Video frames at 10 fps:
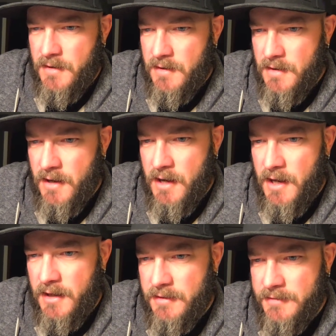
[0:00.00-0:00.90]

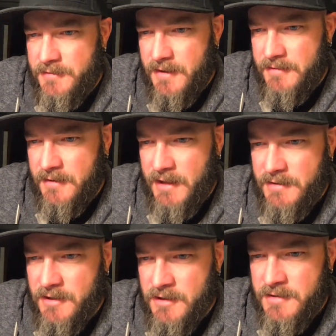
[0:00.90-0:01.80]
Ethan says, I
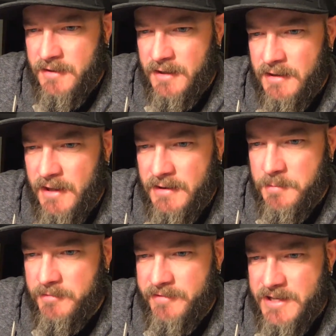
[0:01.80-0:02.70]
like the content. I like the
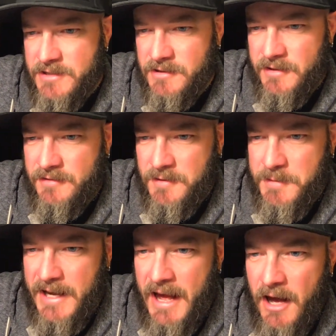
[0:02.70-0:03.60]
professionalism
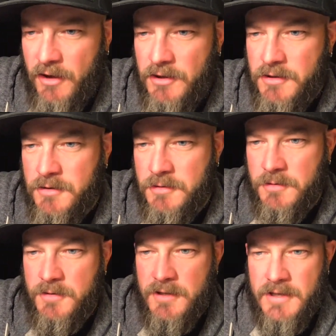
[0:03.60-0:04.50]
and how
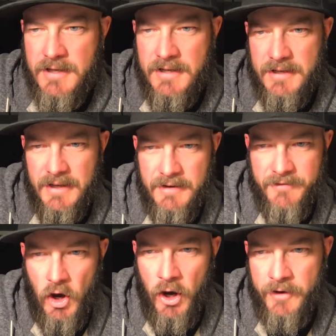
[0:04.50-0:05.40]
you
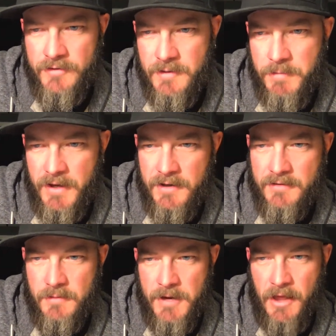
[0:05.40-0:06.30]
give honest
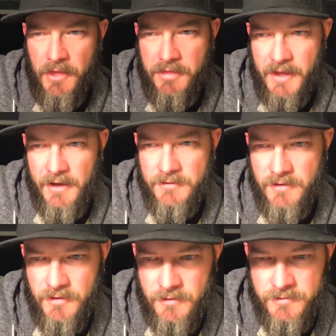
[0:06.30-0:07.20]
opinions about the things
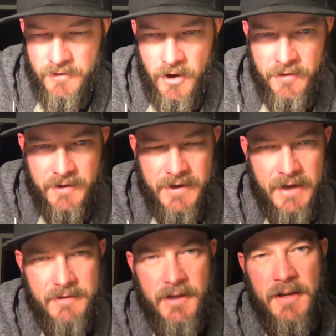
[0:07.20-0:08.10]
you use on the
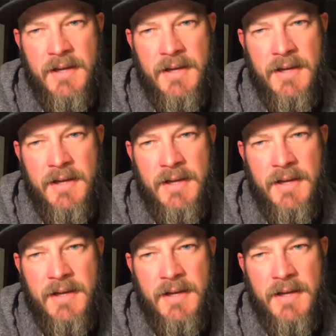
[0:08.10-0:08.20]
daily.